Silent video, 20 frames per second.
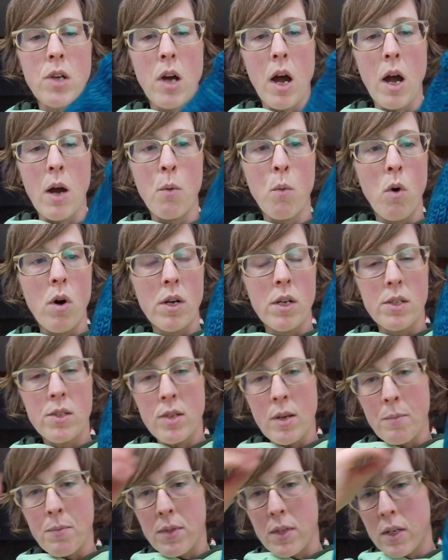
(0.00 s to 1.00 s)
I wanted
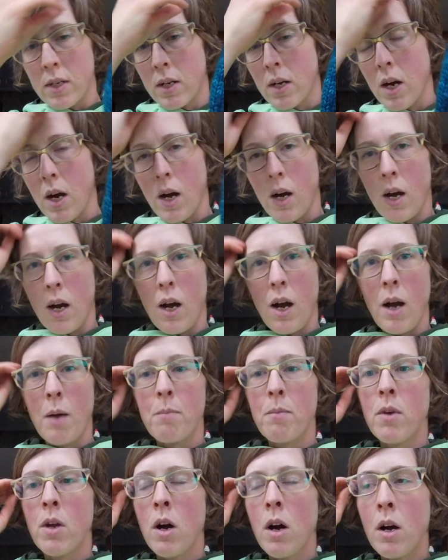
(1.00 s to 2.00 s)
something,
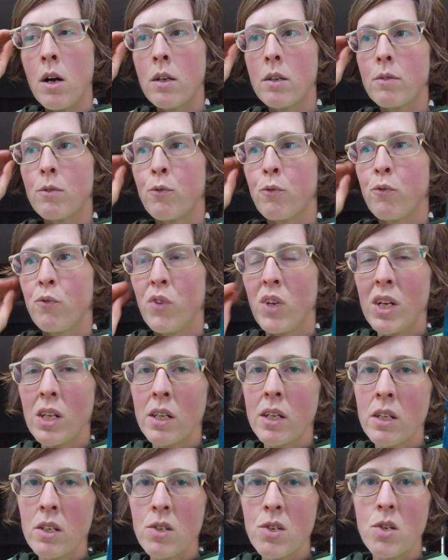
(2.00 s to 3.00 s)
I'm not
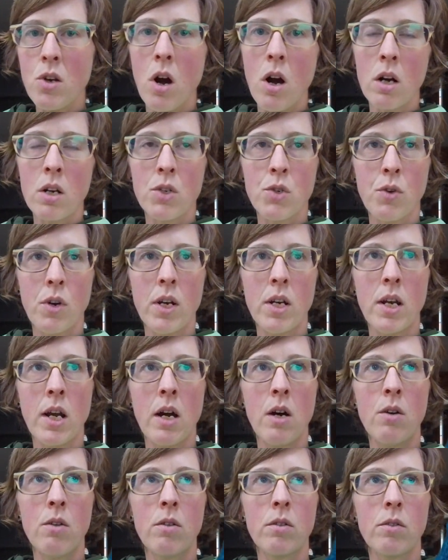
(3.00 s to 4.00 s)
feeling socks right
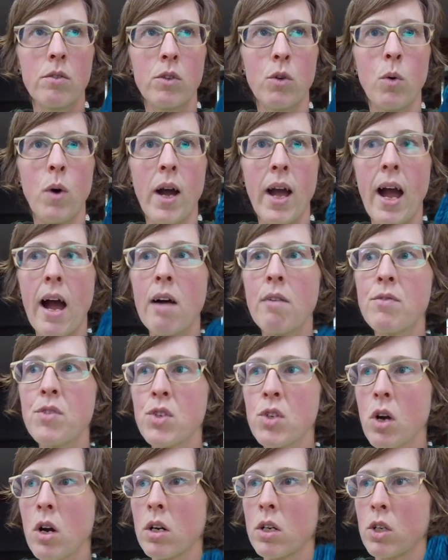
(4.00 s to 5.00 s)
now, though I have
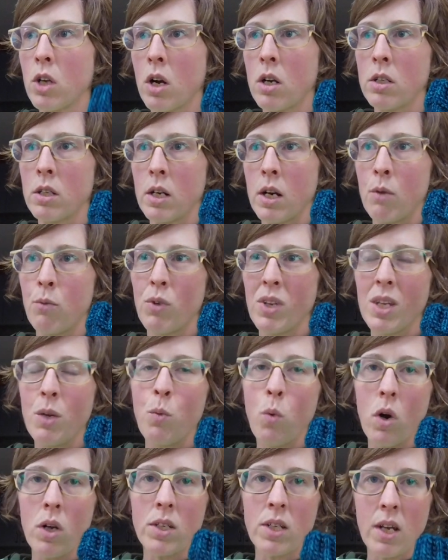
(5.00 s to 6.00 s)
sock yarn that I really
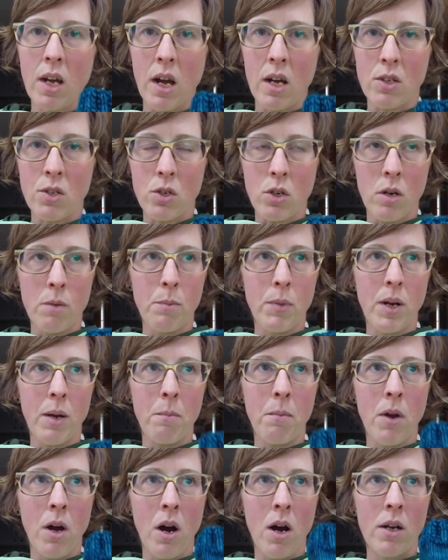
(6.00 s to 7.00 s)
want to cast on, but I'm
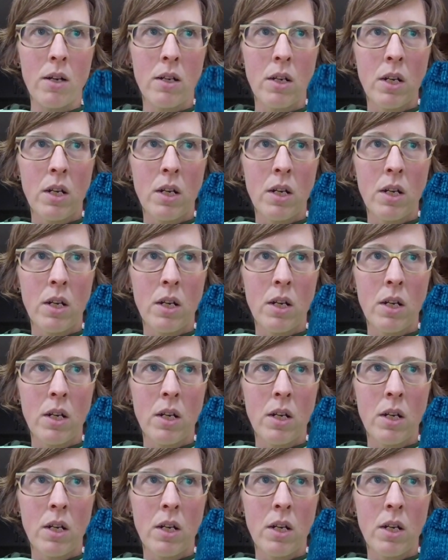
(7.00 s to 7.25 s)
not